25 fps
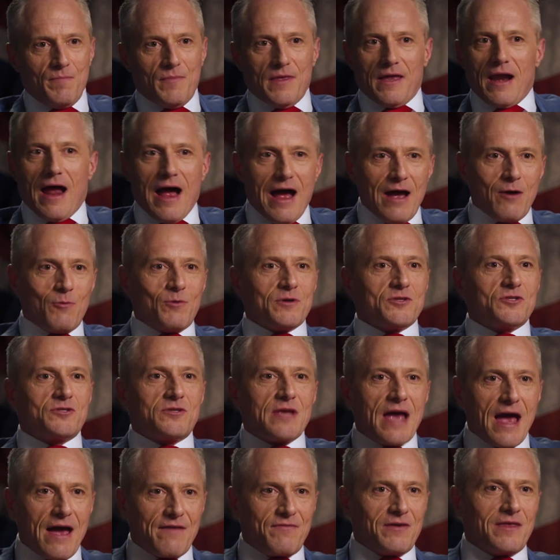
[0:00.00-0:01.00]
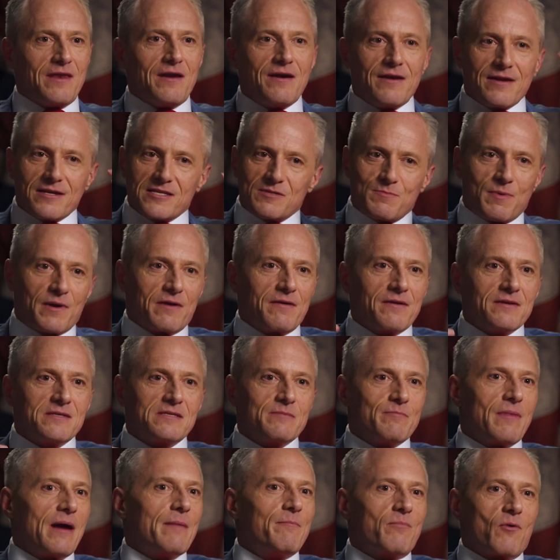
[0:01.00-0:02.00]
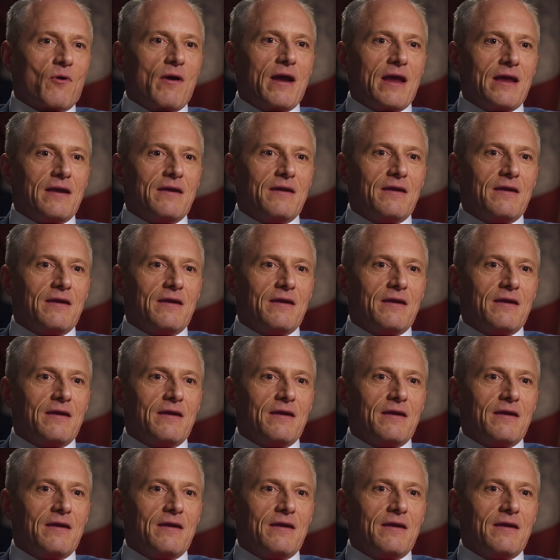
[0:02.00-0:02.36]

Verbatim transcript: that I was having an experience in my brain.